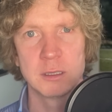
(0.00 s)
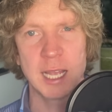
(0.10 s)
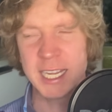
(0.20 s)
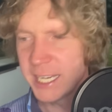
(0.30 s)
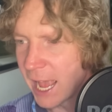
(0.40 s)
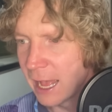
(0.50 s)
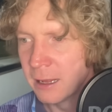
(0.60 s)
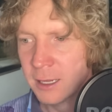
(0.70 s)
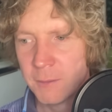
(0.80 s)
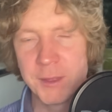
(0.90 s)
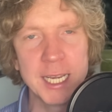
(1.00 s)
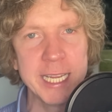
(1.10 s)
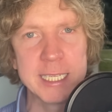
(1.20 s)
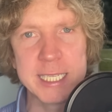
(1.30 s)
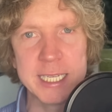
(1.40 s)
And yeah, the
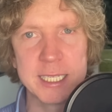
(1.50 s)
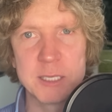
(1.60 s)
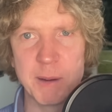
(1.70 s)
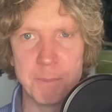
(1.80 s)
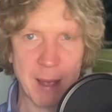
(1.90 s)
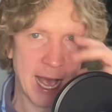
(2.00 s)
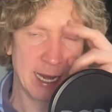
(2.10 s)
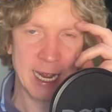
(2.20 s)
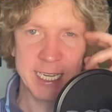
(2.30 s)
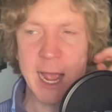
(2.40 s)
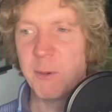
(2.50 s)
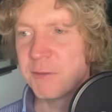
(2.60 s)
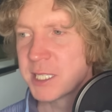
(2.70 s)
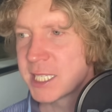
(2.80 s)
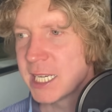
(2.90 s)
league season has been bad. And yeah, we've
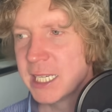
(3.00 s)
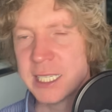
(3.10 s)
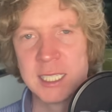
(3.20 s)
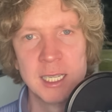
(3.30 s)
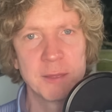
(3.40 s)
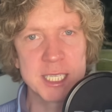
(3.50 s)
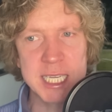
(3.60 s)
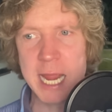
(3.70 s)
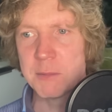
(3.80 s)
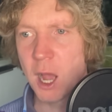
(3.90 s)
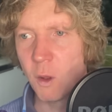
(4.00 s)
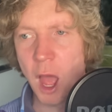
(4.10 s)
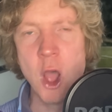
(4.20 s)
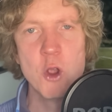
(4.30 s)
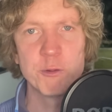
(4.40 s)
conceded the same goal
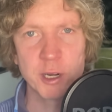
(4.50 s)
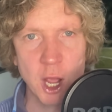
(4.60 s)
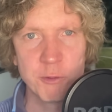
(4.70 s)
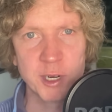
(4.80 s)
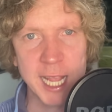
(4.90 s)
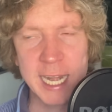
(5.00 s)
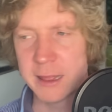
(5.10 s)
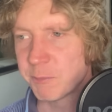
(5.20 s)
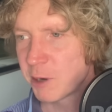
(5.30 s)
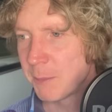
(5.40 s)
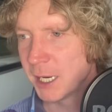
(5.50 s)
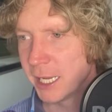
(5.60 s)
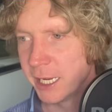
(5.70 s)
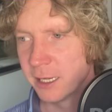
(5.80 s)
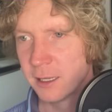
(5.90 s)
over and over again in the Premier
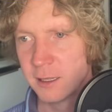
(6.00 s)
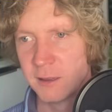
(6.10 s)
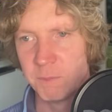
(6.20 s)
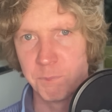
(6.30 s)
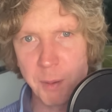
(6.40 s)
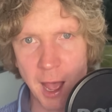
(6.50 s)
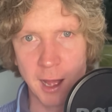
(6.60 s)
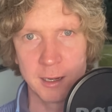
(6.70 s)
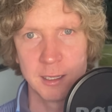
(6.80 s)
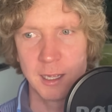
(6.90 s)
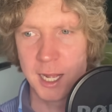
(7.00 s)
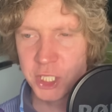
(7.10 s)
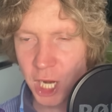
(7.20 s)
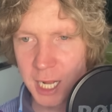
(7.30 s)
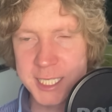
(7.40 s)
League. But a
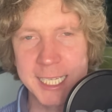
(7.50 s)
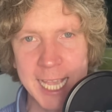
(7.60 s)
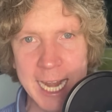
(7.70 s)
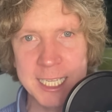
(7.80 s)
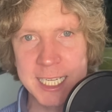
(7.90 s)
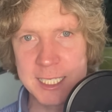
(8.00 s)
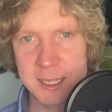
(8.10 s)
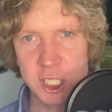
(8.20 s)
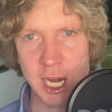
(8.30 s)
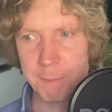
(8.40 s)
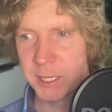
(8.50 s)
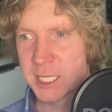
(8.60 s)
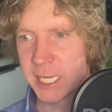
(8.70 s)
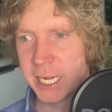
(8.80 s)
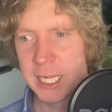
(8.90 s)
chance to get us into the Champions
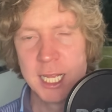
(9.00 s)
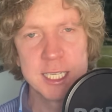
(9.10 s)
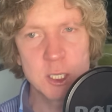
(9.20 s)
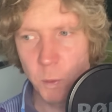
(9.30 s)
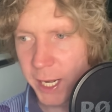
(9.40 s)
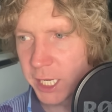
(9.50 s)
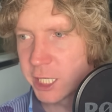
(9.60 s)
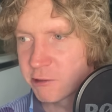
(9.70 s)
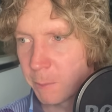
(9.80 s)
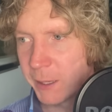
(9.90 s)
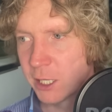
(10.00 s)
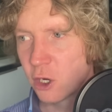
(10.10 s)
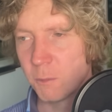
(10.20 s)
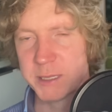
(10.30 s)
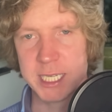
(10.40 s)
League, to win a European
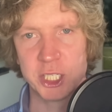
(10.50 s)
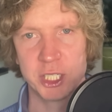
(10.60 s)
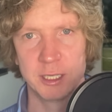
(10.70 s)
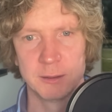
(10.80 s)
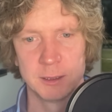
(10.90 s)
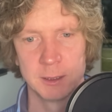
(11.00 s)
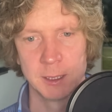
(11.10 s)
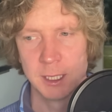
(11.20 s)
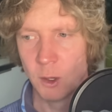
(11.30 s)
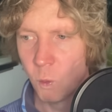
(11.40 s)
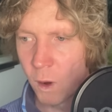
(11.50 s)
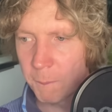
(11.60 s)
competition. One